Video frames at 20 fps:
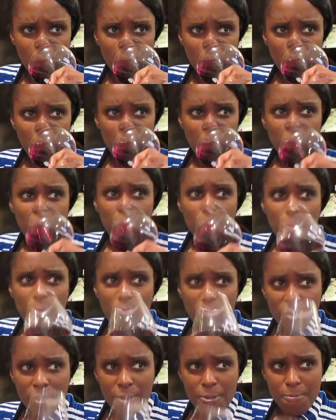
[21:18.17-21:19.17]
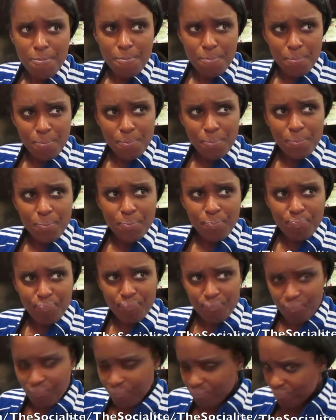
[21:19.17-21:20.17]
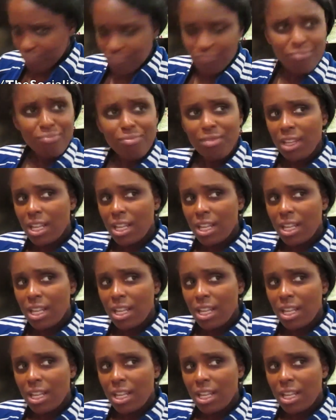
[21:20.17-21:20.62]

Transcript: by us. Mm -hmm. Yeah.